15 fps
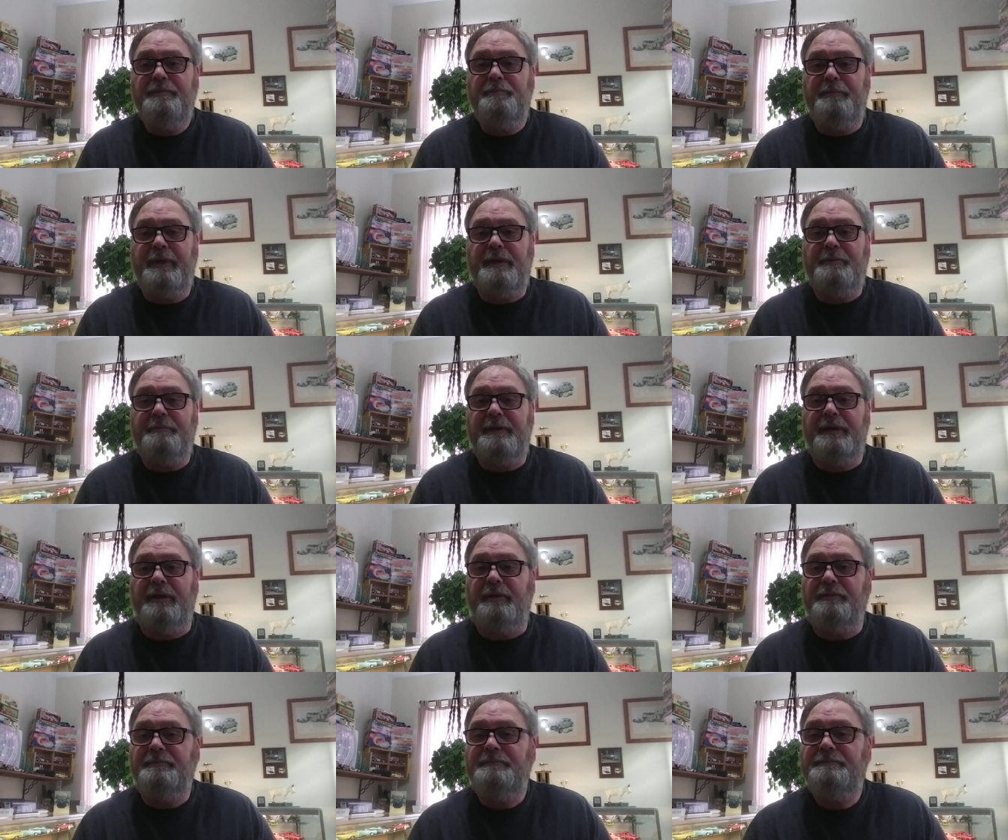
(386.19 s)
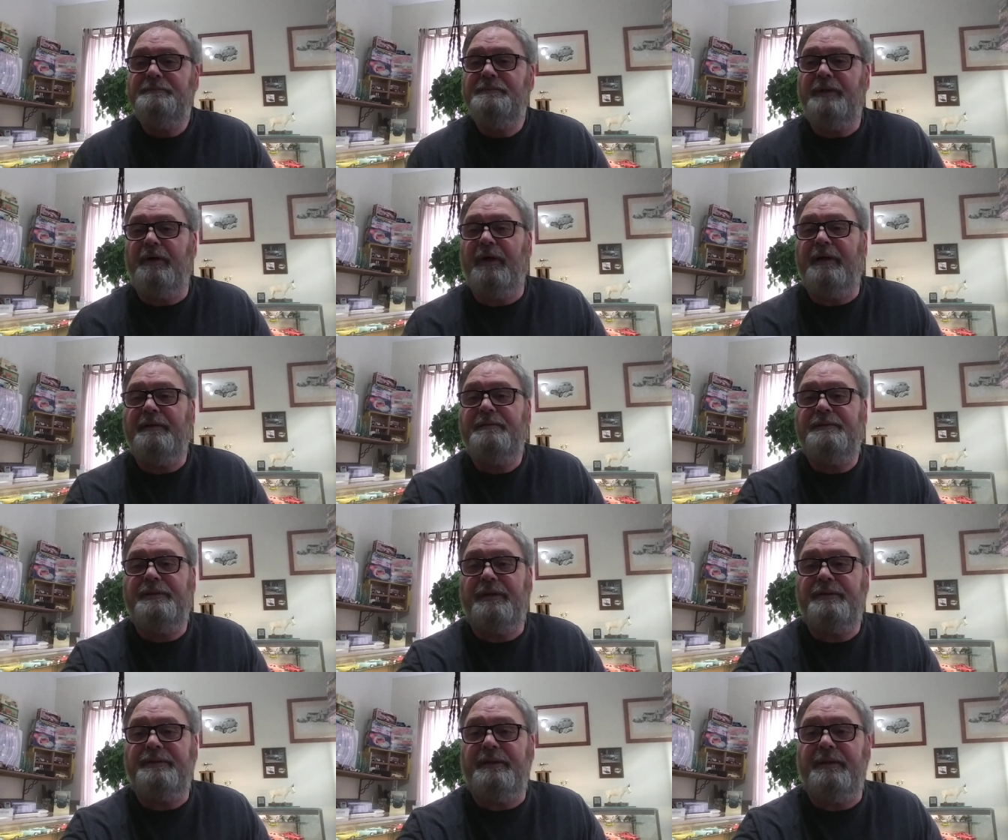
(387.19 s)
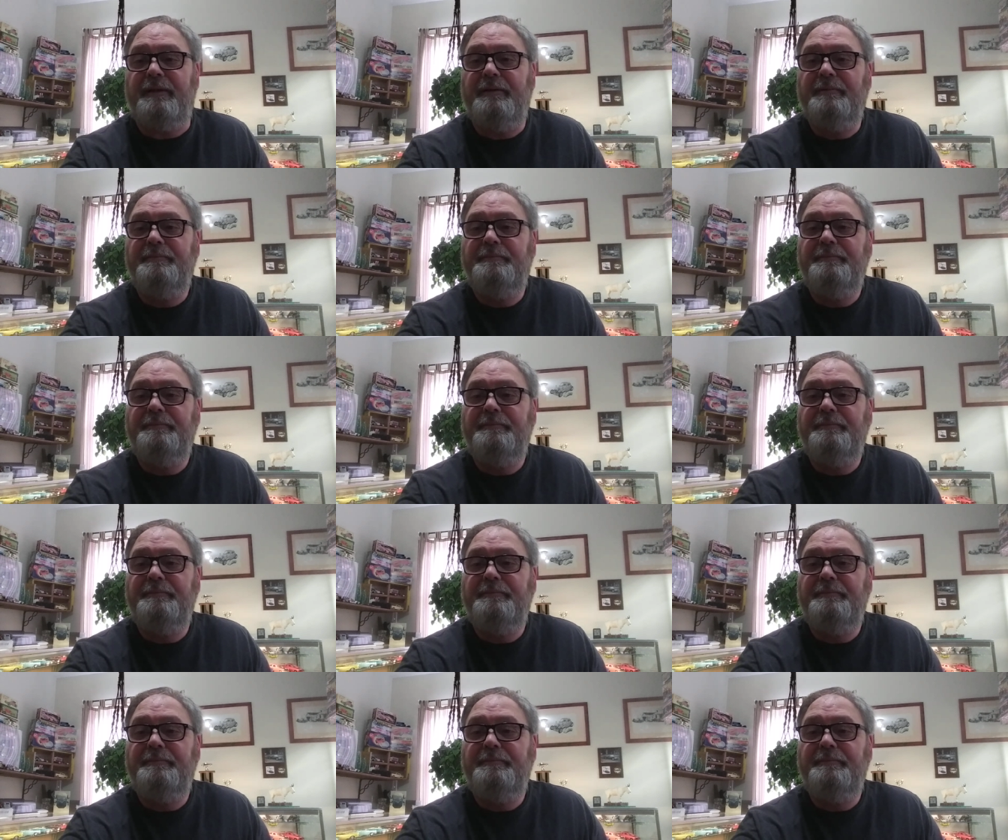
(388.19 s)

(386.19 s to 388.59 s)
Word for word: make them count. All right, talk to you later.